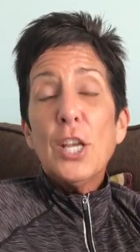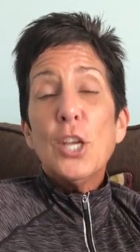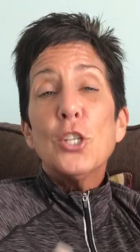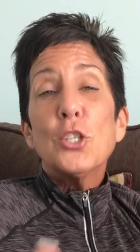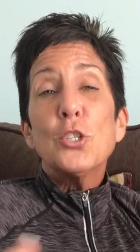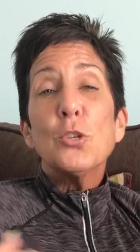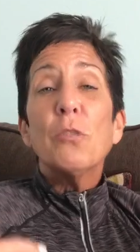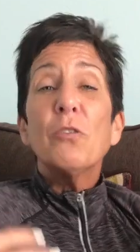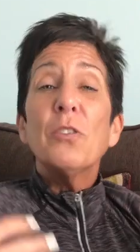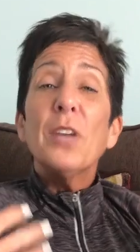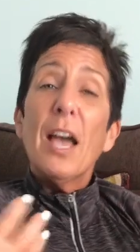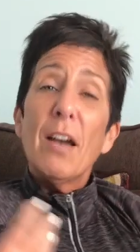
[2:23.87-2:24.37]

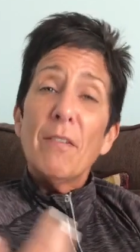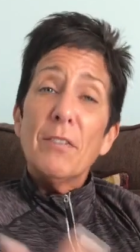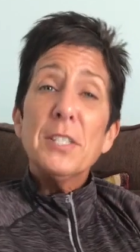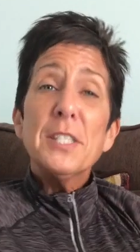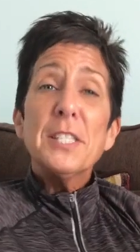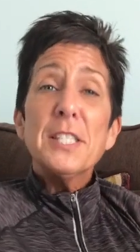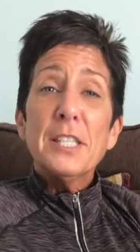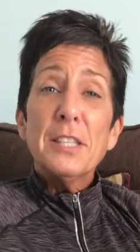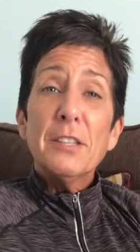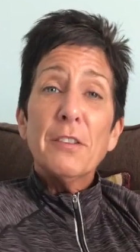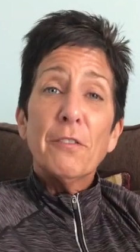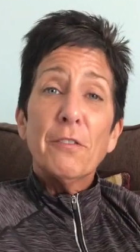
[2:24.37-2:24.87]
So if you haven't
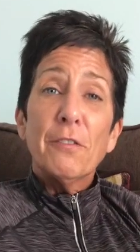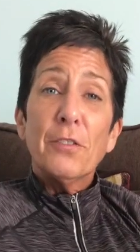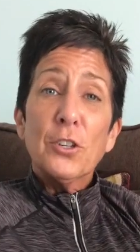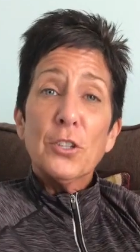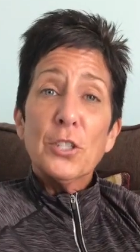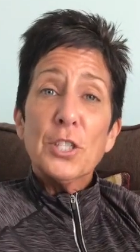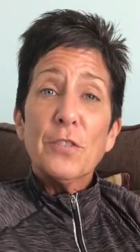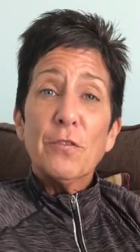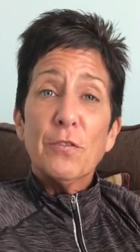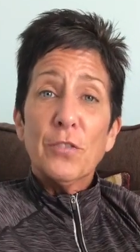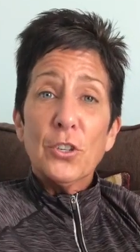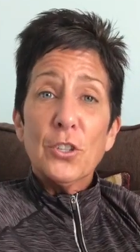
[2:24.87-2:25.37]
seen the
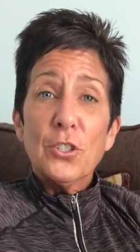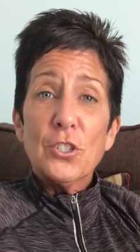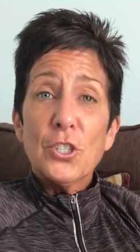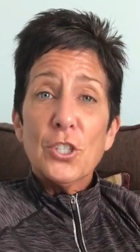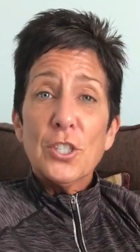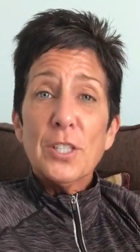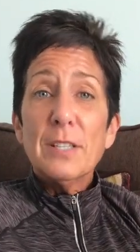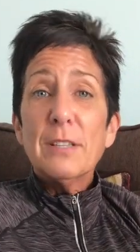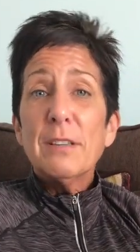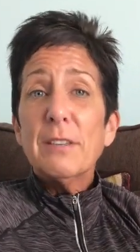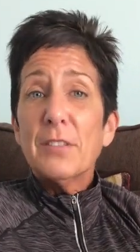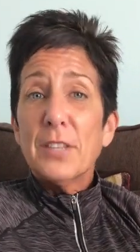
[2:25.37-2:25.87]
first
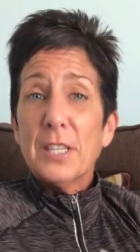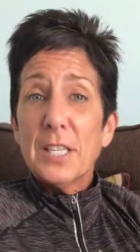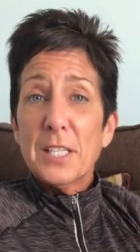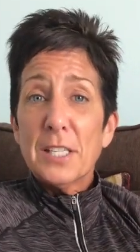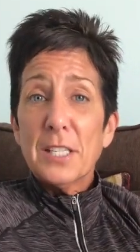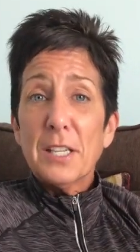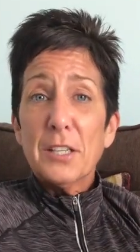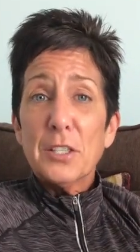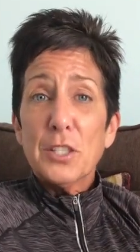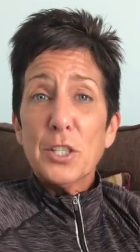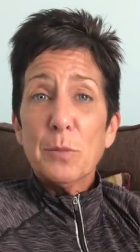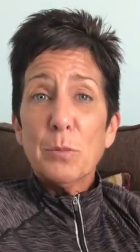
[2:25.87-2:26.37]
version, The
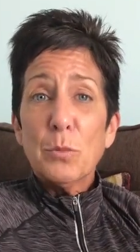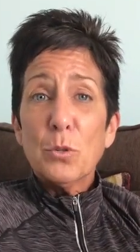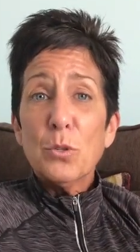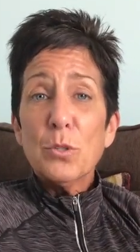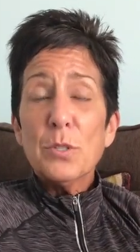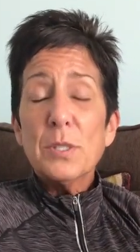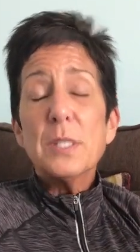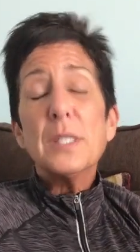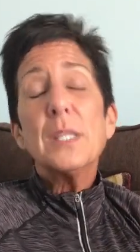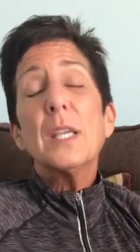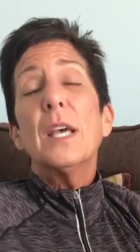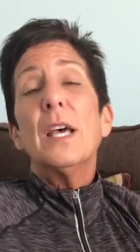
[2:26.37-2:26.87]

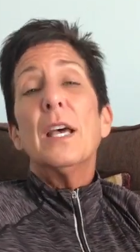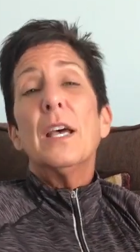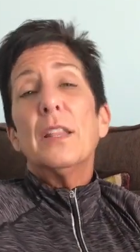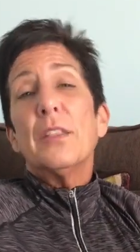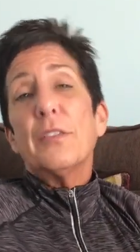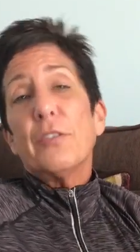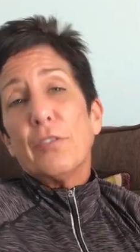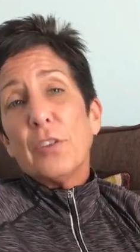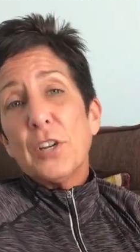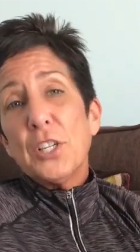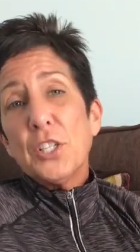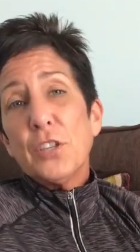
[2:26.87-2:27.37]
Intouchables,
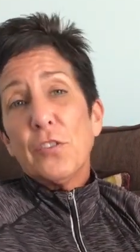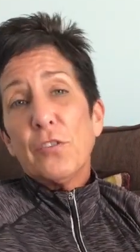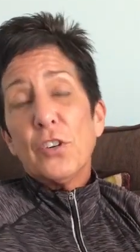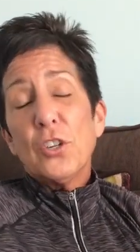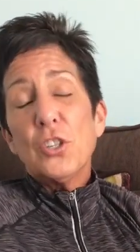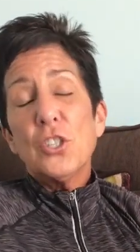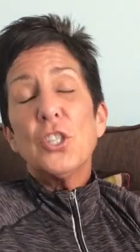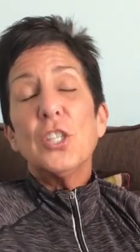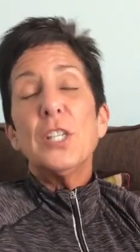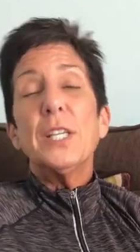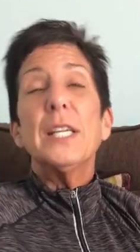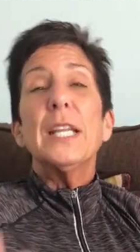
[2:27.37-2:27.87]
the French
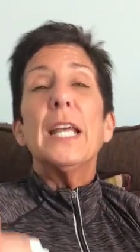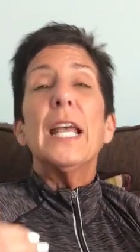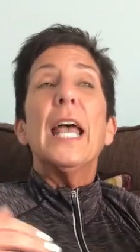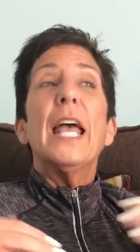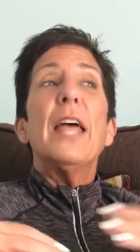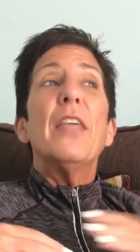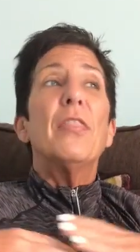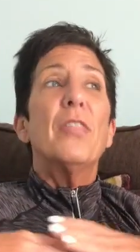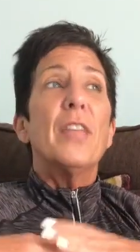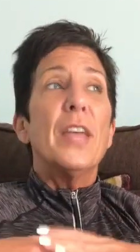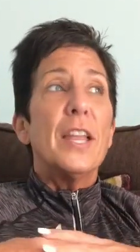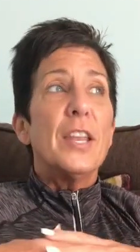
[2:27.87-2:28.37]
version,
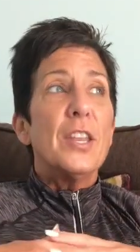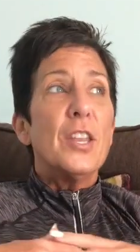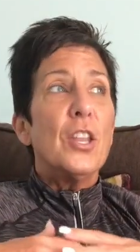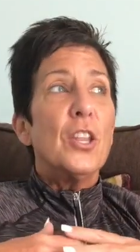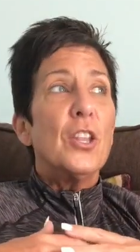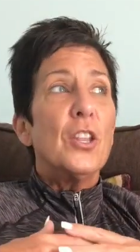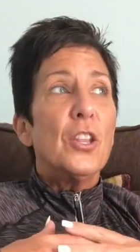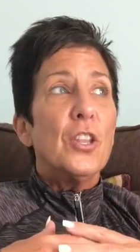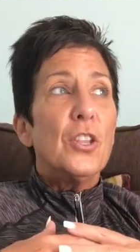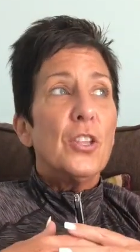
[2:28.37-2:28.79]
then